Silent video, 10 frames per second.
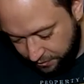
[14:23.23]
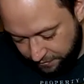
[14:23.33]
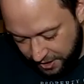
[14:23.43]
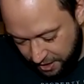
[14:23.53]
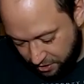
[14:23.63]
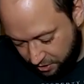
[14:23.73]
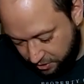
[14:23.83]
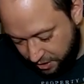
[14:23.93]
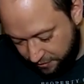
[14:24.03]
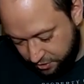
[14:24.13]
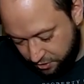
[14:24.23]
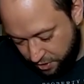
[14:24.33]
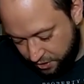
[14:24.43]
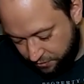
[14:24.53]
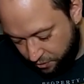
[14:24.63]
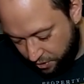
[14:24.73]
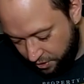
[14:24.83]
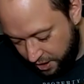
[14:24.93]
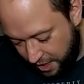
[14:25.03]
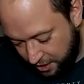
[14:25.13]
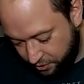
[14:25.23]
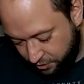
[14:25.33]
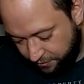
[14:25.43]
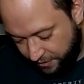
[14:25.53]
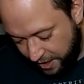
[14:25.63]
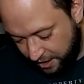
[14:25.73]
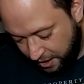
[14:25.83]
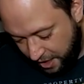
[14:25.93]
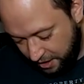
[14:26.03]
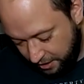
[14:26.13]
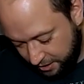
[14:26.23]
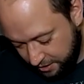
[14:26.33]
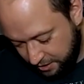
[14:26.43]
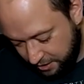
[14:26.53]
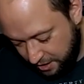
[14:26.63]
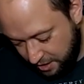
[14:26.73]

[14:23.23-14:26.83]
vehicle of sorts for the actual fighting aliens.